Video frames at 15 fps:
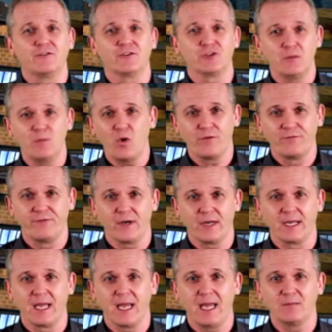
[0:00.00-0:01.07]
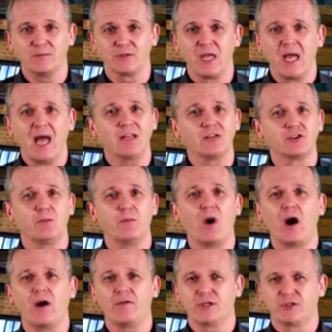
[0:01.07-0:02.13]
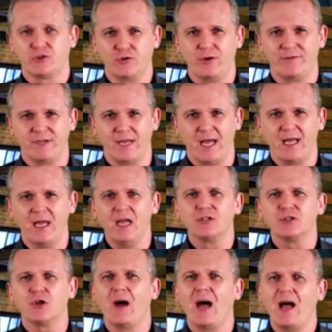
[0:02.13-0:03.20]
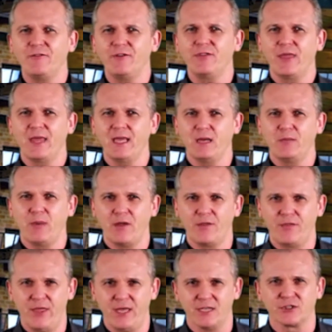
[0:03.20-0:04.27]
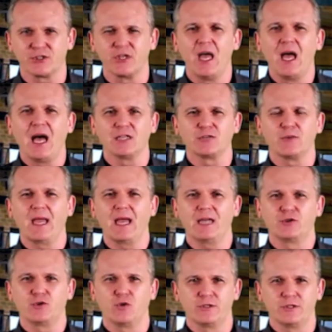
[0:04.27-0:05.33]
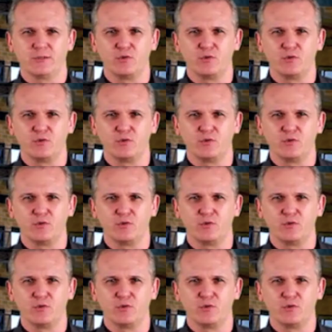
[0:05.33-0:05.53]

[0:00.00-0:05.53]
For some more fun and games and some Irish trivia. So have a think about this as we head towards a